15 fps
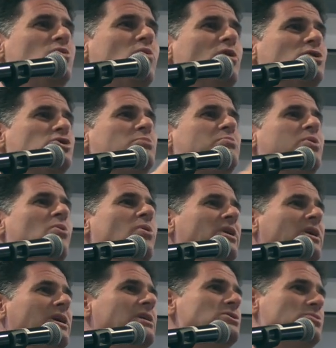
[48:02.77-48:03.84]
you are
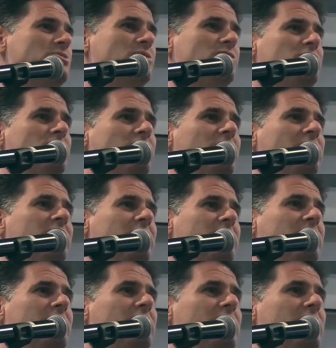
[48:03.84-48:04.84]
supporting Israel during